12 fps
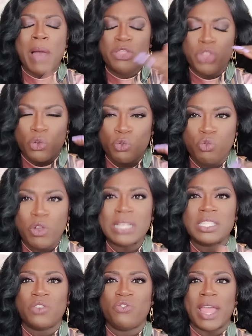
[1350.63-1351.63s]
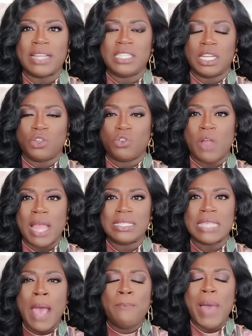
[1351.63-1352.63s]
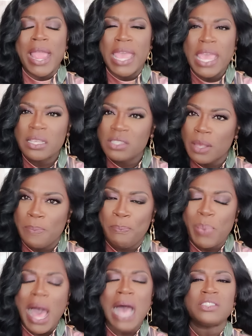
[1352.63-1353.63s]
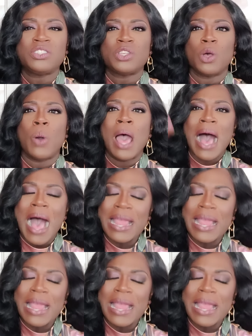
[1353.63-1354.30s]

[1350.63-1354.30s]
by the resurrected Christ, by his apostle.